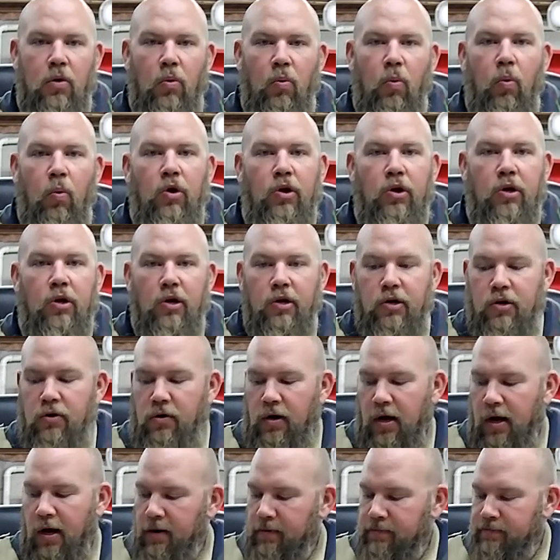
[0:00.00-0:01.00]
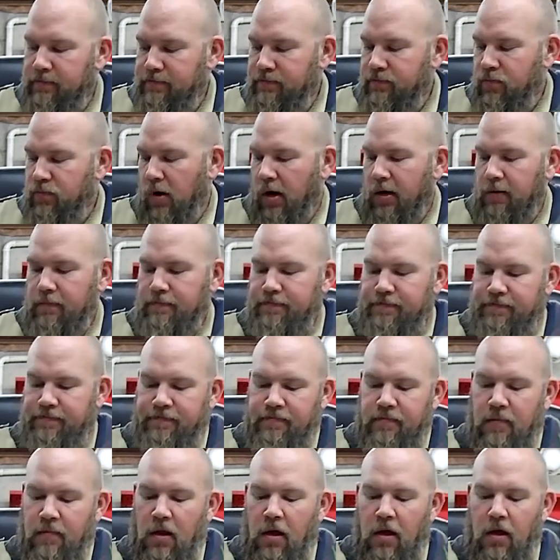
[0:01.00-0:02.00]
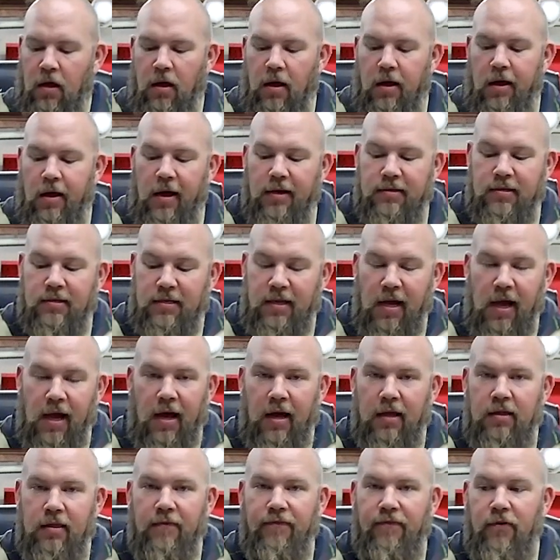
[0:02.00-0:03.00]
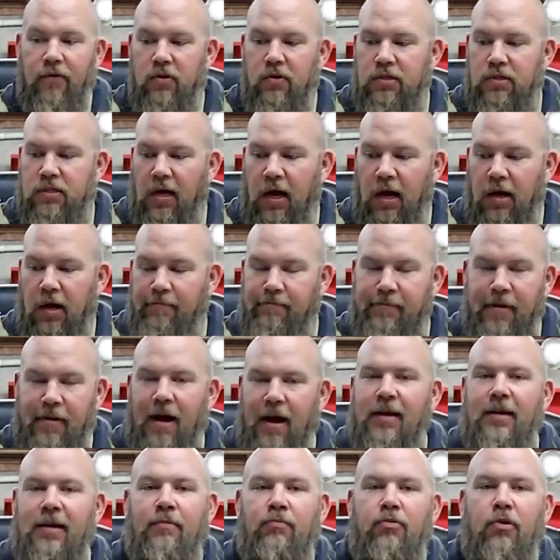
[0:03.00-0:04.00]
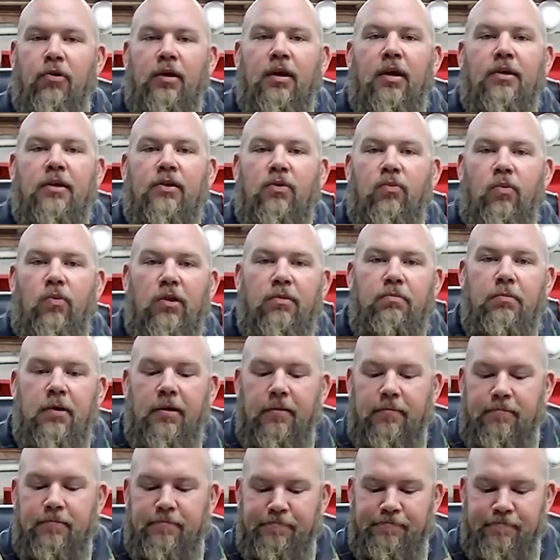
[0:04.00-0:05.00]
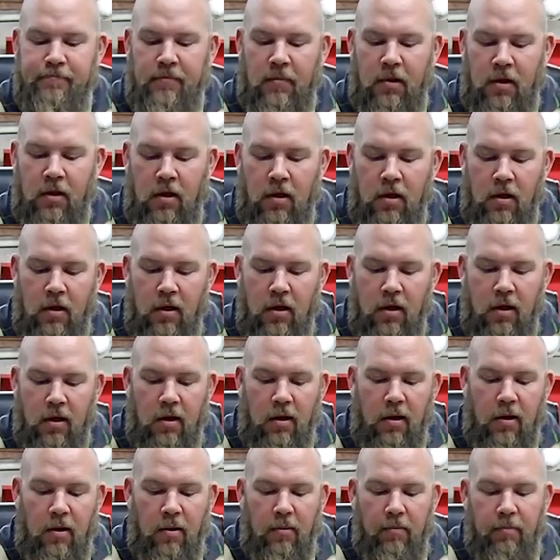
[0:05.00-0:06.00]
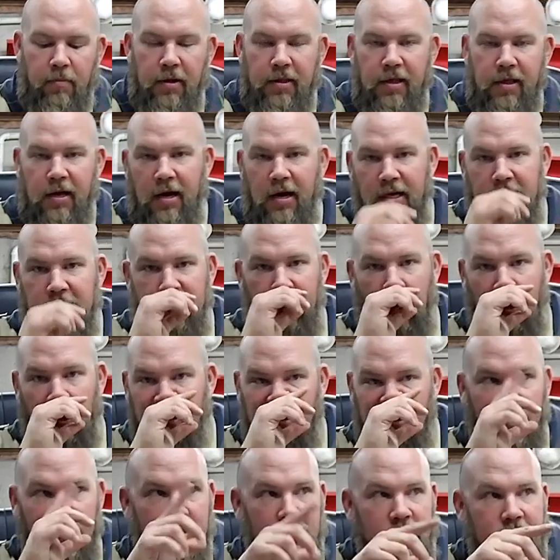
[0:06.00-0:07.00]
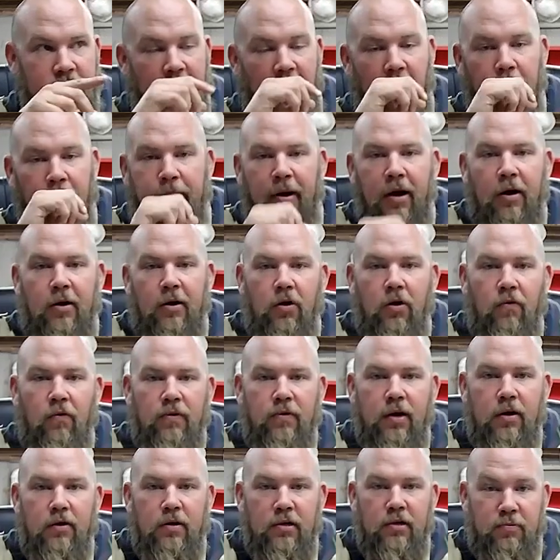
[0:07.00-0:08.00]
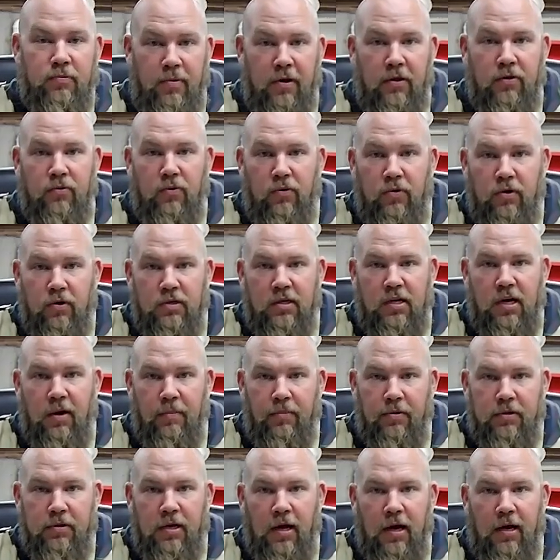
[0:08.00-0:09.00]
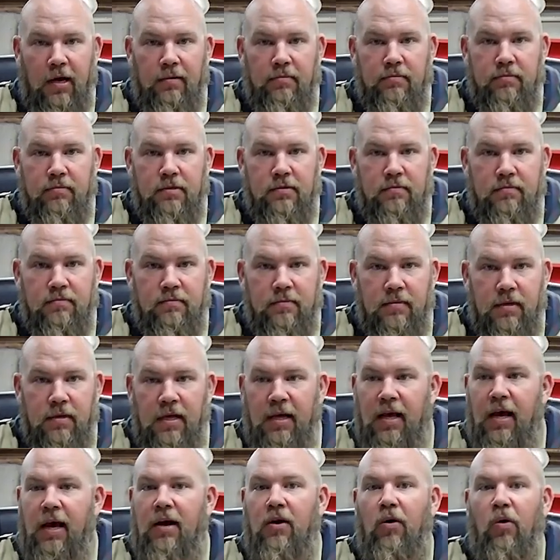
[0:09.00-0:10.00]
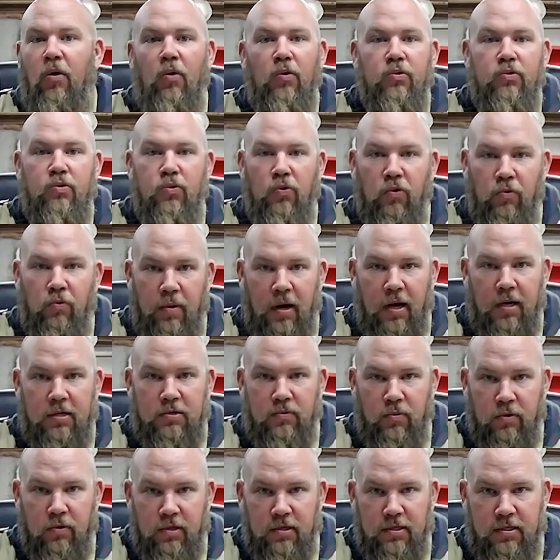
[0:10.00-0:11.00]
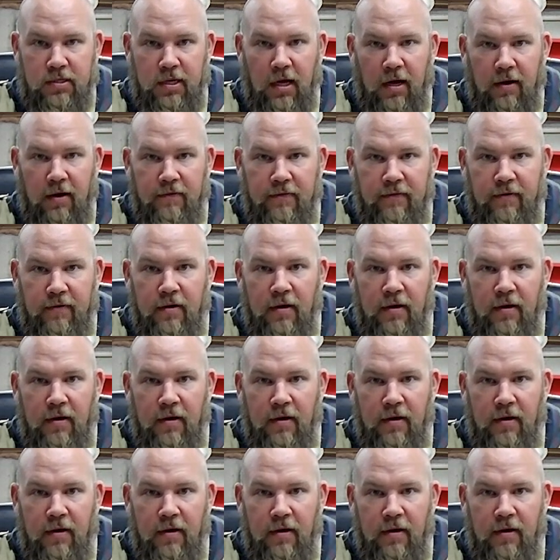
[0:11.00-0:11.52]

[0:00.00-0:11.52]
What are you going to do now? Well, as a dad, the first time, I didn't bring nothing with me. But then I saw another scout parent over there that's been through this a couple times. He had a whole toolbox worth of stuff.